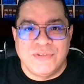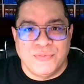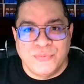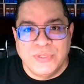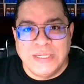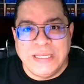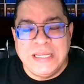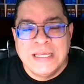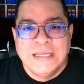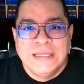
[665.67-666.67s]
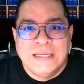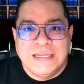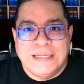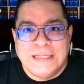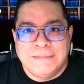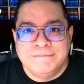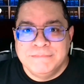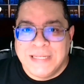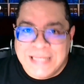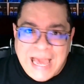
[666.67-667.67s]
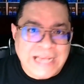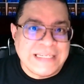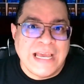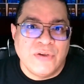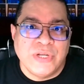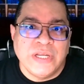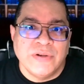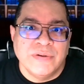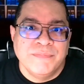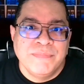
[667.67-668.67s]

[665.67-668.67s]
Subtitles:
to really lock down here.